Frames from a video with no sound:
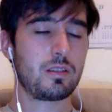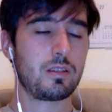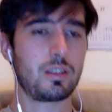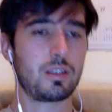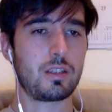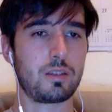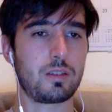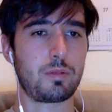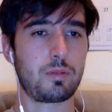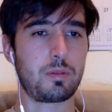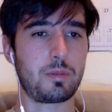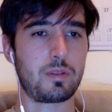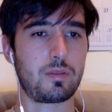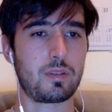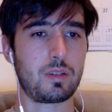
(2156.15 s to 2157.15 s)
It has
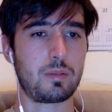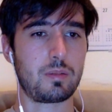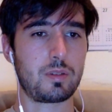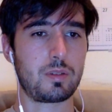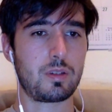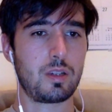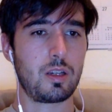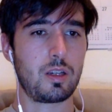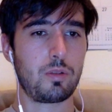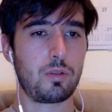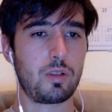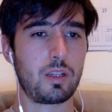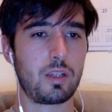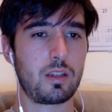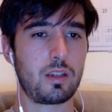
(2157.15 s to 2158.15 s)
primitive types.
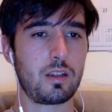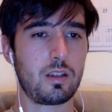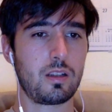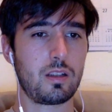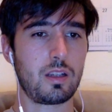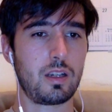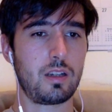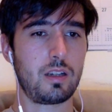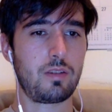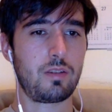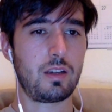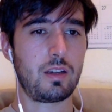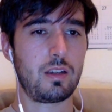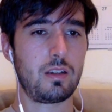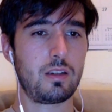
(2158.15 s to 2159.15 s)
Boolean, null,
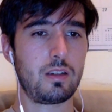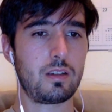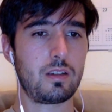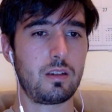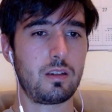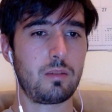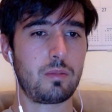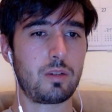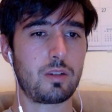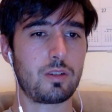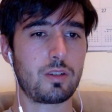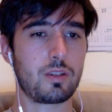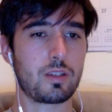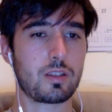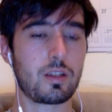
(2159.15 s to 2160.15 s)
undefined number,
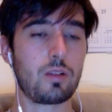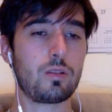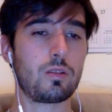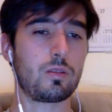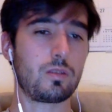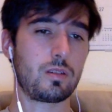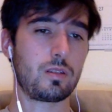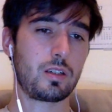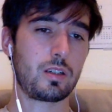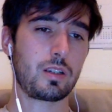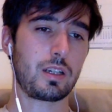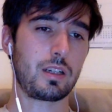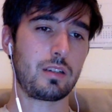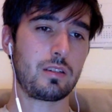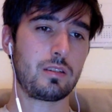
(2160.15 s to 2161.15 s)
strings. Oh, okay.